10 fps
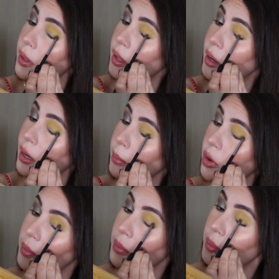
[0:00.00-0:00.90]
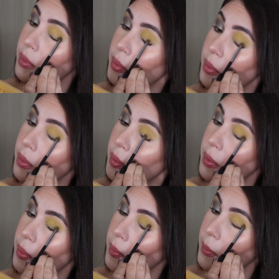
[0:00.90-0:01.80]
And I'm gonna place
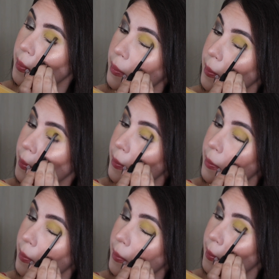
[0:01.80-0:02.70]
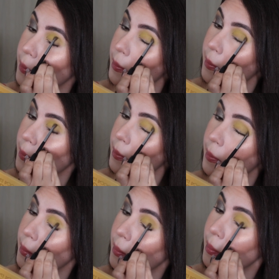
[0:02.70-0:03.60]
that on the outer corner of the eye.
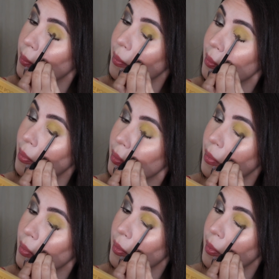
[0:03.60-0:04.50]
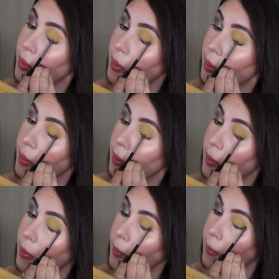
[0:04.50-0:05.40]
I changed brushes to
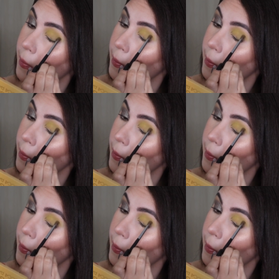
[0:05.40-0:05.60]
pack more of a